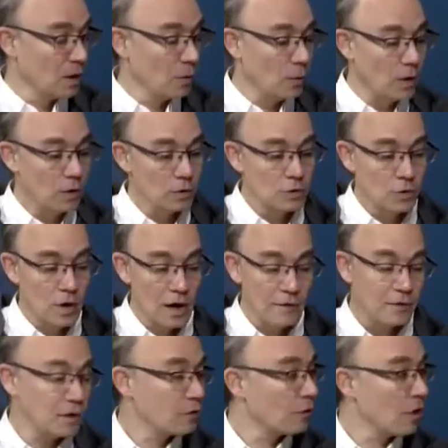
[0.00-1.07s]
We also
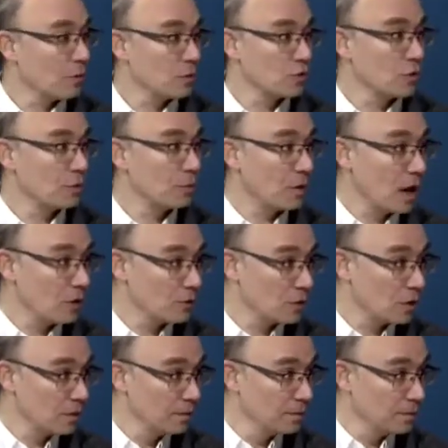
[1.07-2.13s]
have a chromosome
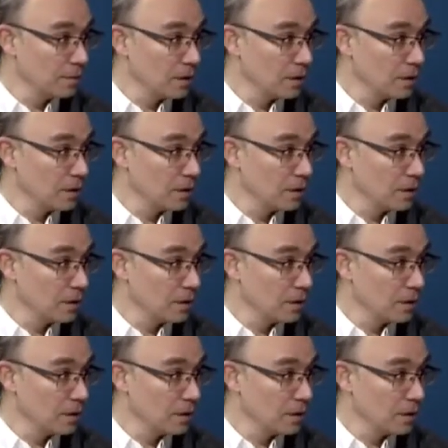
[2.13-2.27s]
browser,